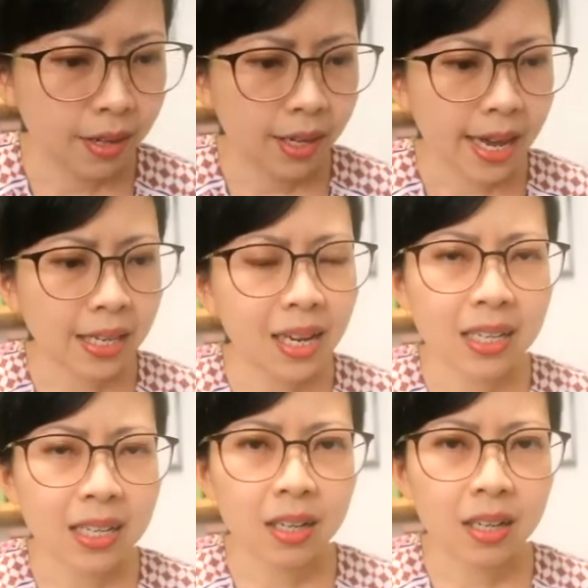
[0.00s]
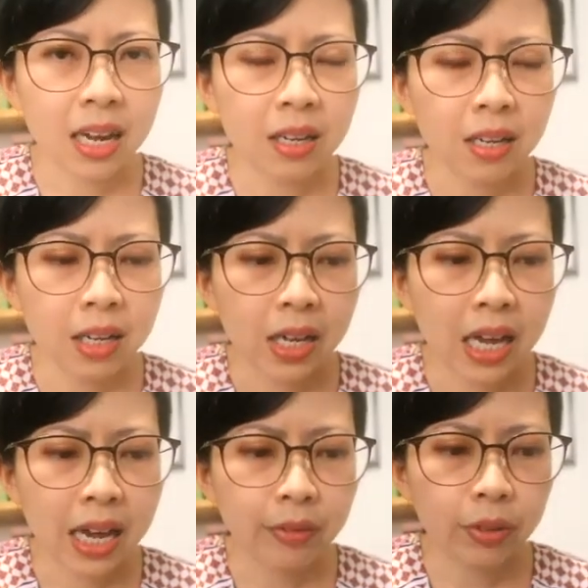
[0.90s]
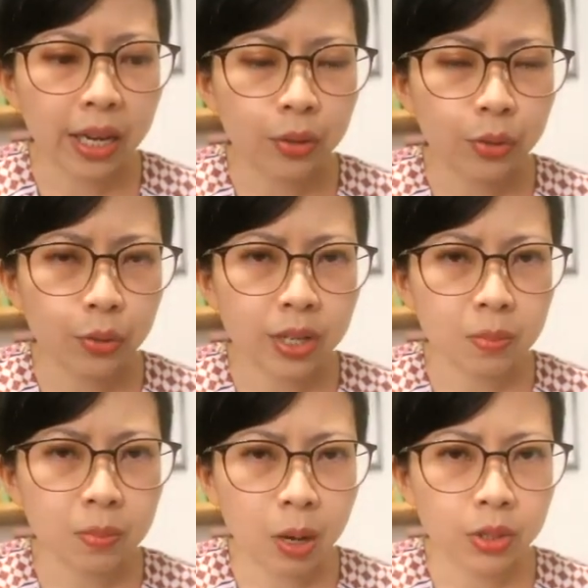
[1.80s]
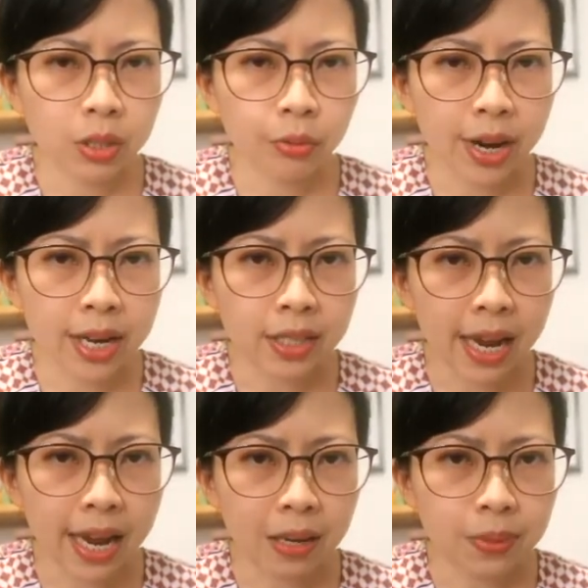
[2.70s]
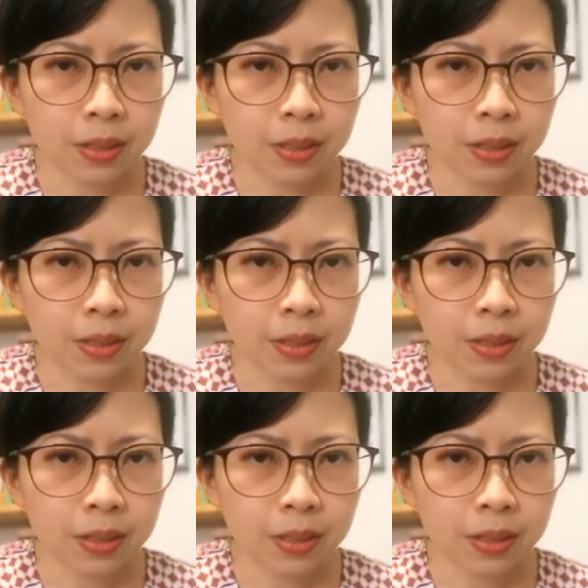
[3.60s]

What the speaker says: and lastly, I have to get through this mountain of red tape.